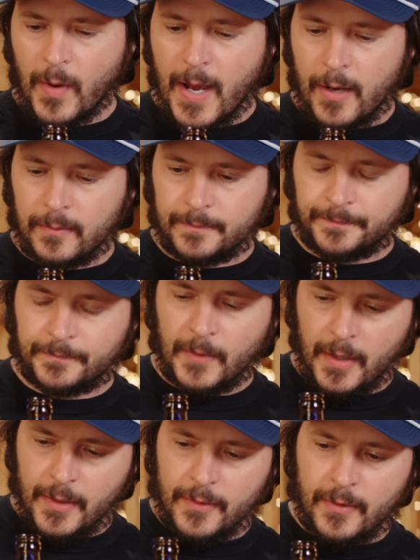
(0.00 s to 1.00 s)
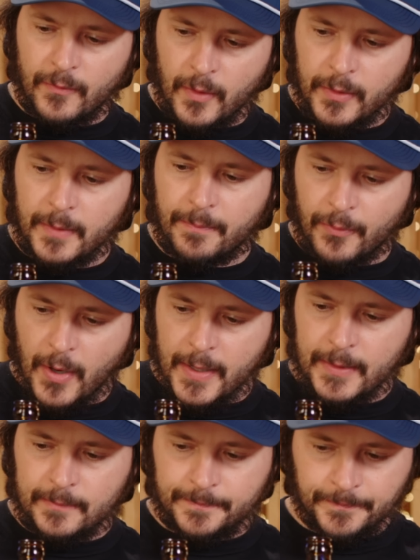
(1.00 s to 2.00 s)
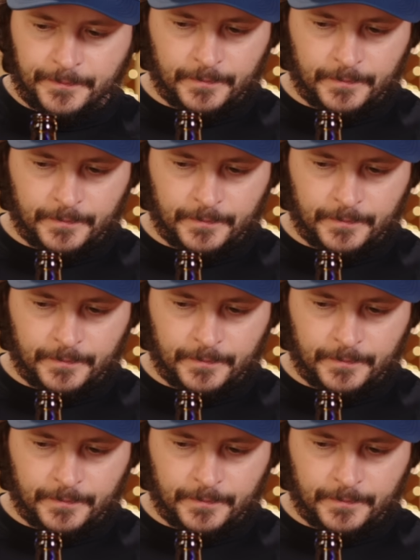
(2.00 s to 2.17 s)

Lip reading: Wow, another really bright,